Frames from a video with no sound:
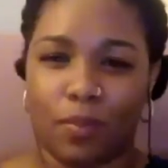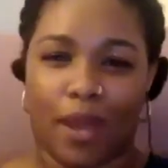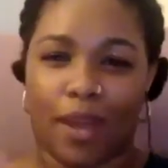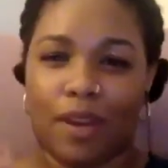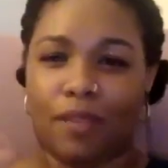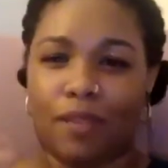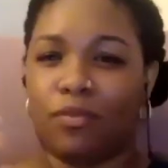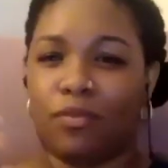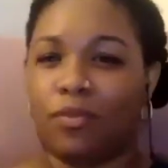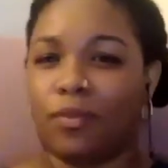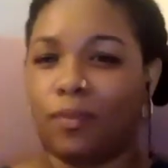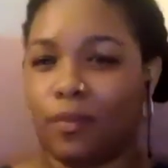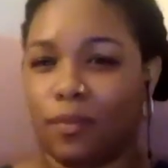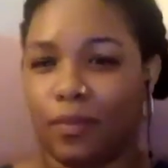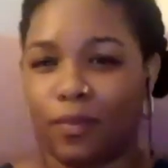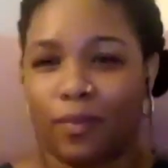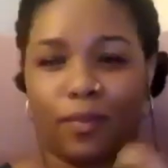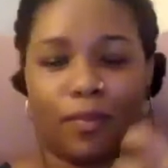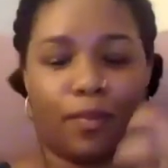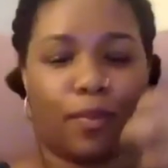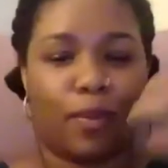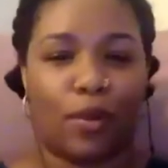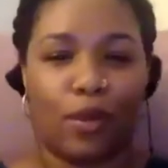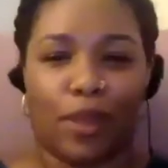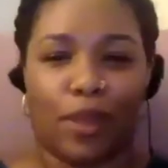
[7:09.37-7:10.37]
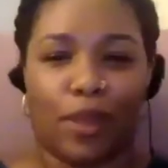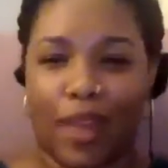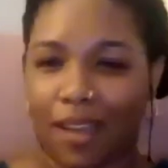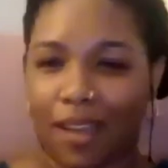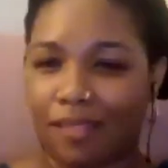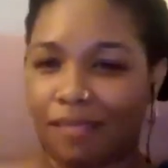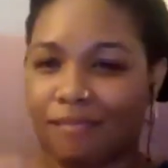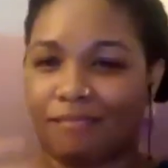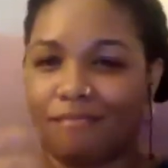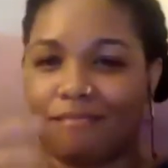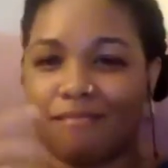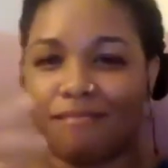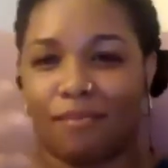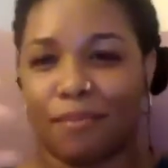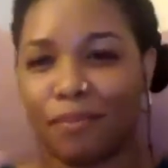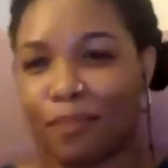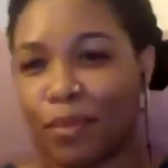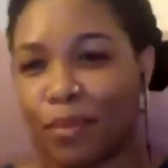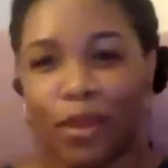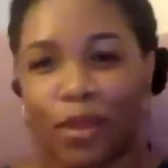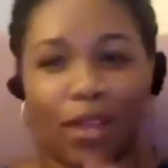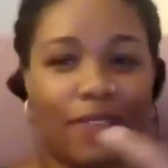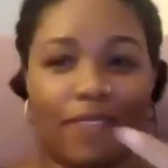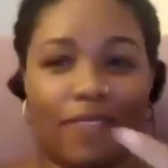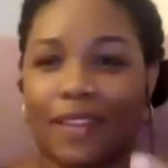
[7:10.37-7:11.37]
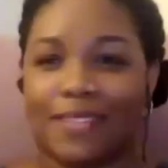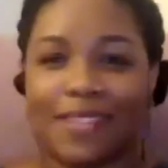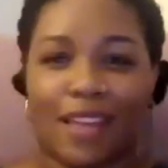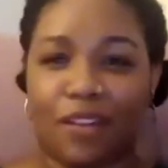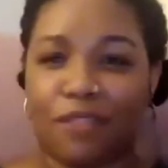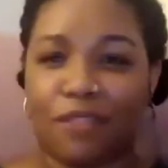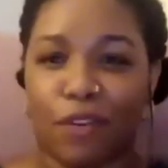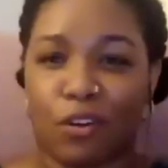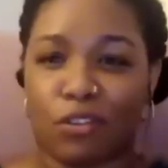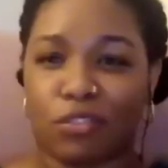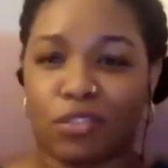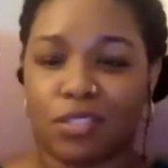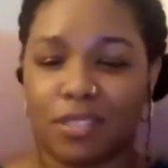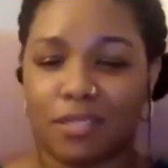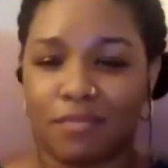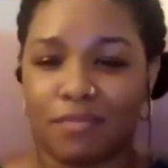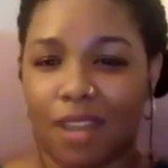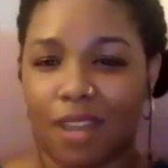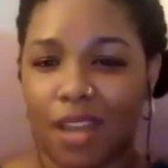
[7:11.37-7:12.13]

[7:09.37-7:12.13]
kind of pulling pulling things out of books.